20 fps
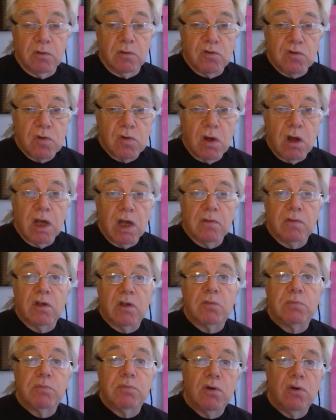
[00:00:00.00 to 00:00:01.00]
drive,
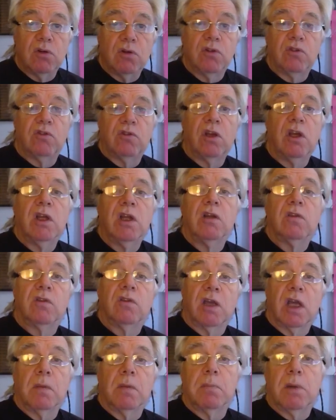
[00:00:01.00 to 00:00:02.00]
no push
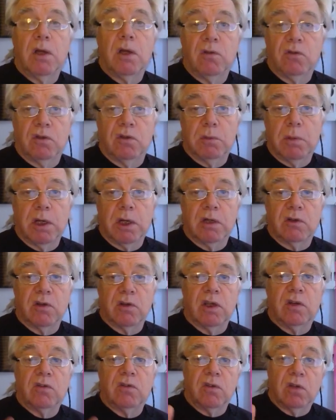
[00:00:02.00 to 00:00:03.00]
to get past the bike
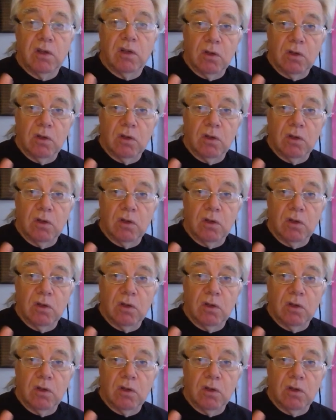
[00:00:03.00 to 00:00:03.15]
test